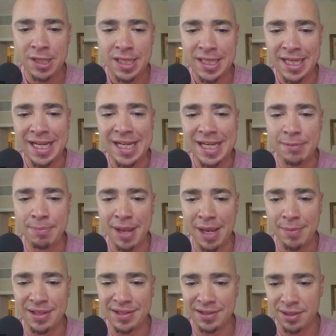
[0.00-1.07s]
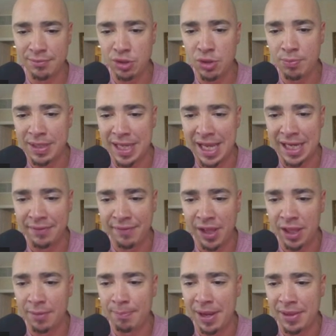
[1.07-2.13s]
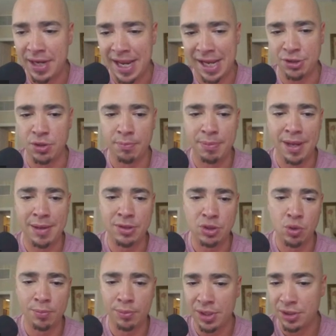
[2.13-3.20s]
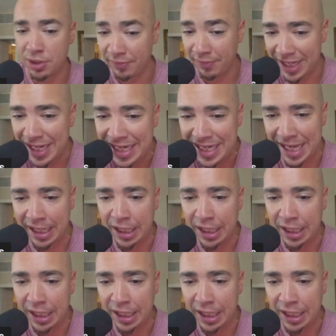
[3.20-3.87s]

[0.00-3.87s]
The Indian payment system UPI, developed by the National Payments Corporation of India,